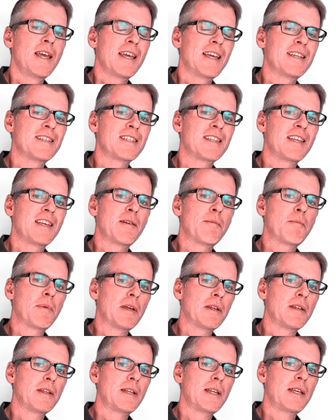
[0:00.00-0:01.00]
is the
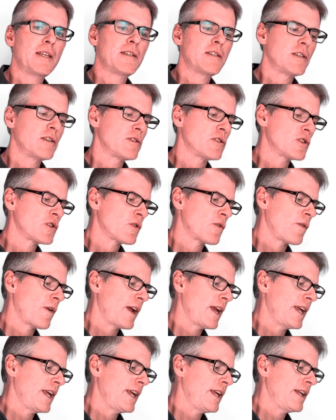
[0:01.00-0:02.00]
ability to
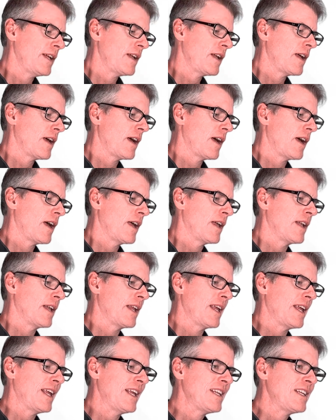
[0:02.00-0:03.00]
train an
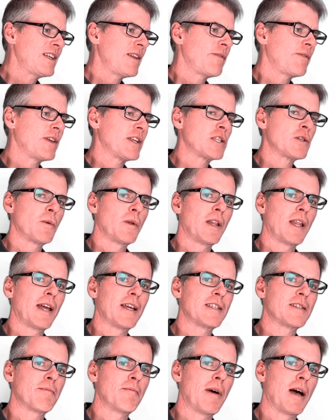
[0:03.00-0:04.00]

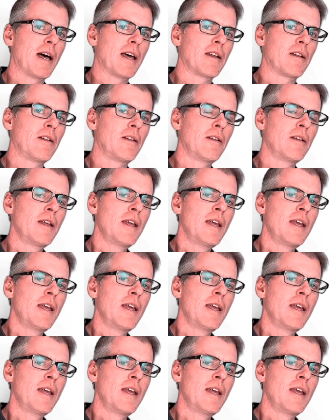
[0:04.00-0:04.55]
individualized model